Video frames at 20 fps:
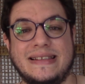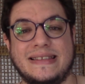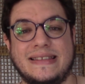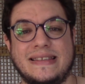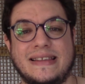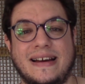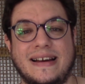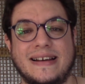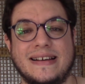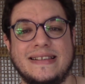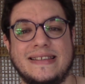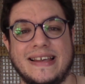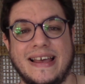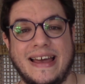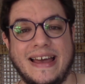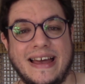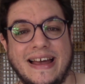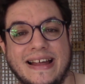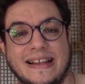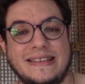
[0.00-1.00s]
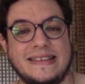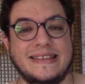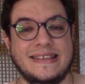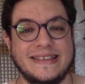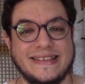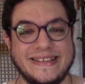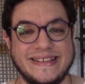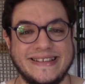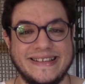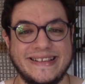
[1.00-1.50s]
starts at...
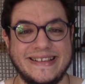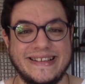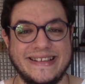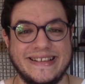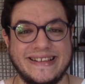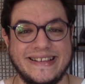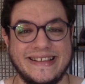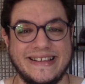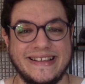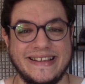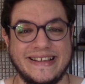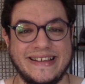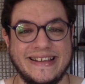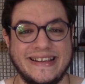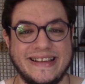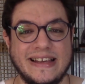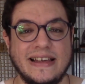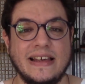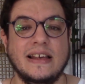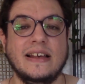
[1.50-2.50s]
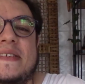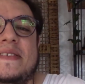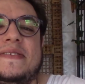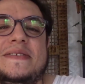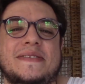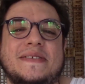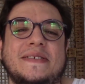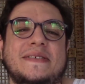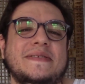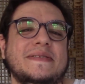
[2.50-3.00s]

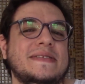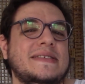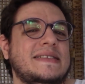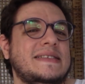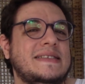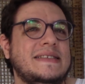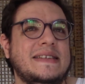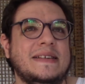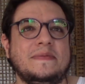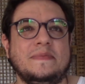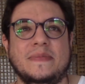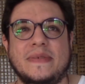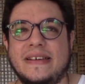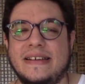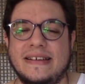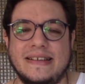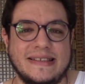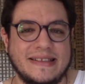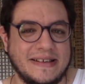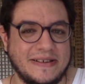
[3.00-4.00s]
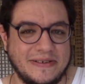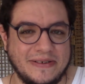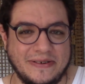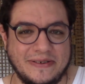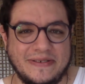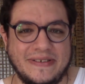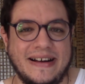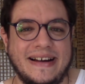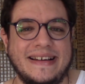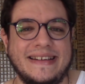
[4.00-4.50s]
So, some years
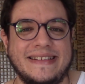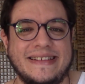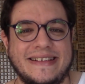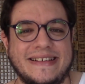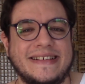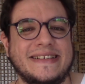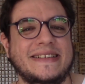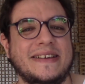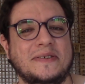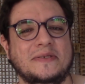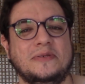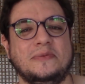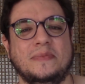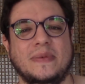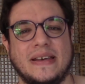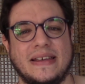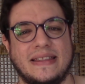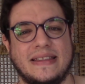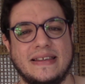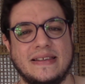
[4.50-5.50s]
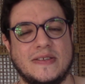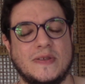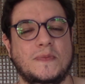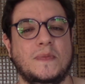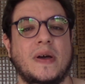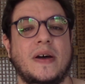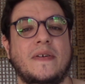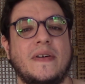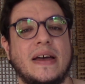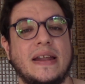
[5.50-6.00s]
ago, I learned how to make this
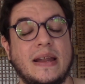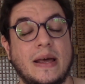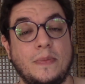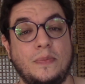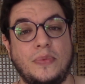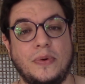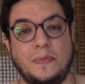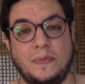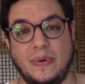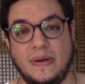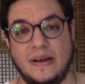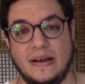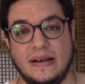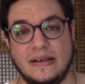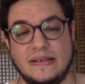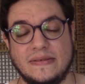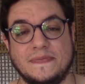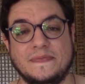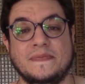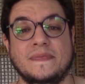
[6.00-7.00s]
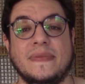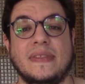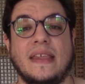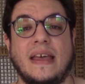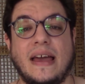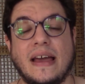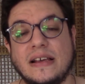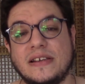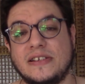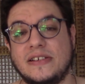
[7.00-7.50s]
spell and I prepared.
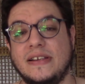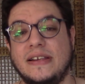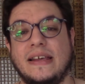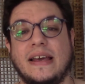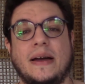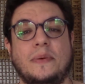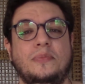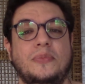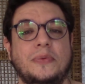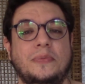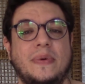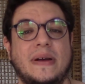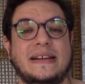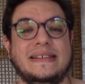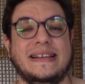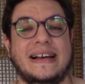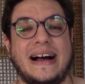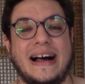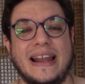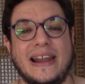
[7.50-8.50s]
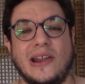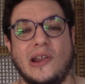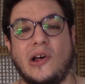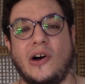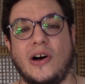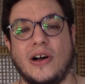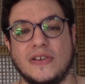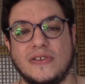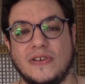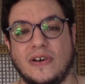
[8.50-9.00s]
Actually, I prepared a
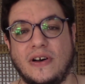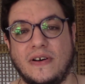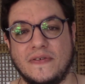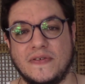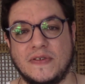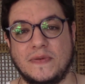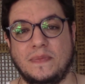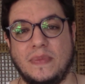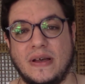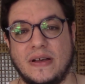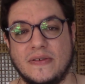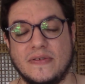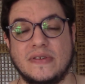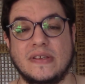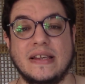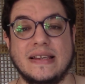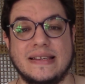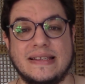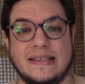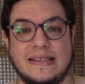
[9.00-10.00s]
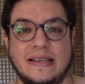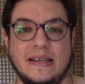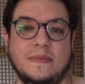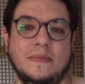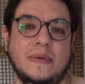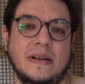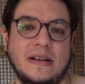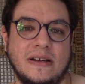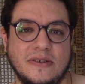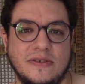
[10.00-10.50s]
lot of spells
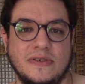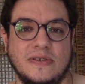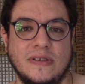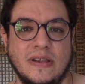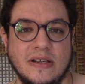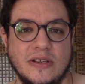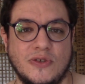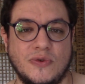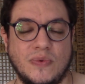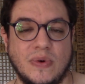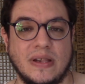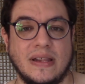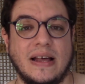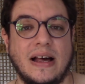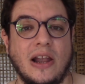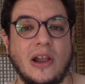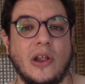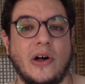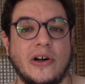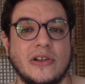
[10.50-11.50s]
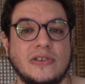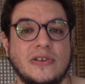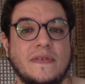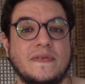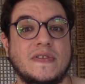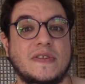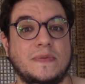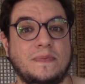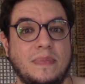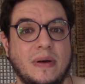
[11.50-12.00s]
similar to this one, a lot
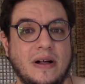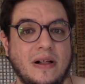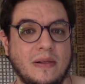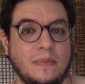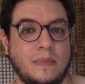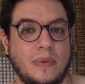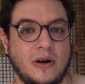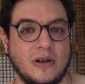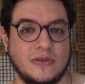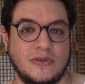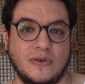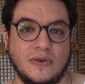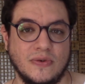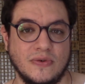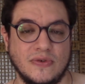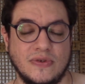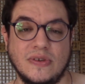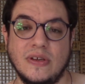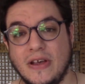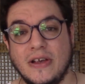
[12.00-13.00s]
of spell bottles.